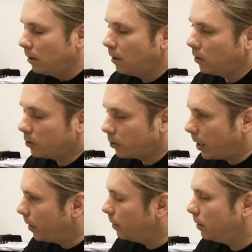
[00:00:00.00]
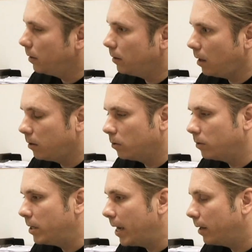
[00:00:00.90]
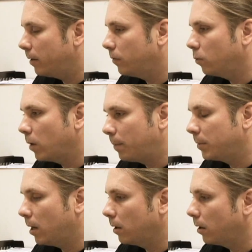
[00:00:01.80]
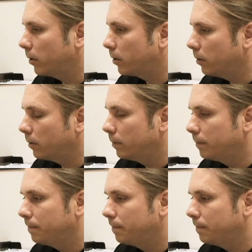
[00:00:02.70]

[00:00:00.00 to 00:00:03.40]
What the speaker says: Oh great, another negative reptile article.